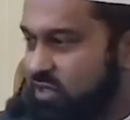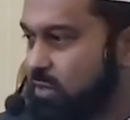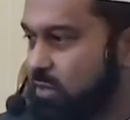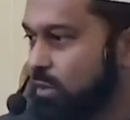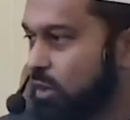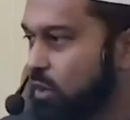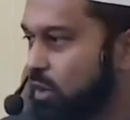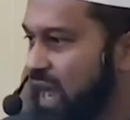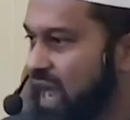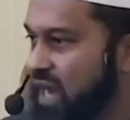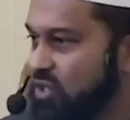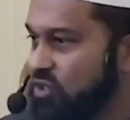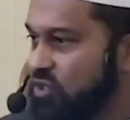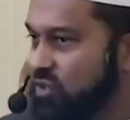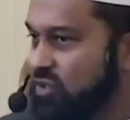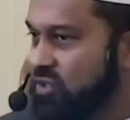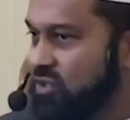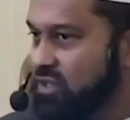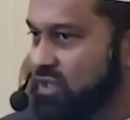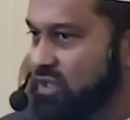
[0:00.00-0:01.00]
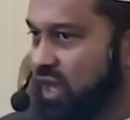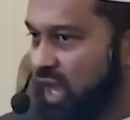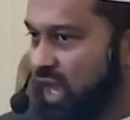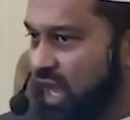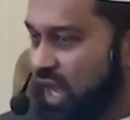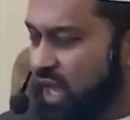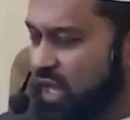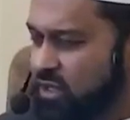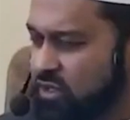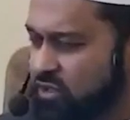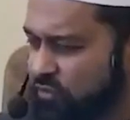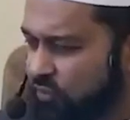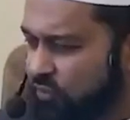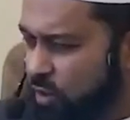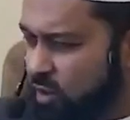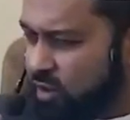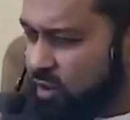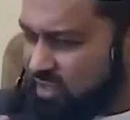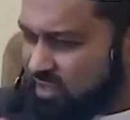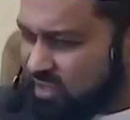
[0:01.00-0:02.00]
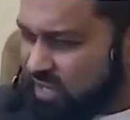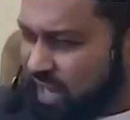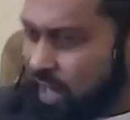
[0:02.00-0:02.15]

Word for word: for similar actions. And for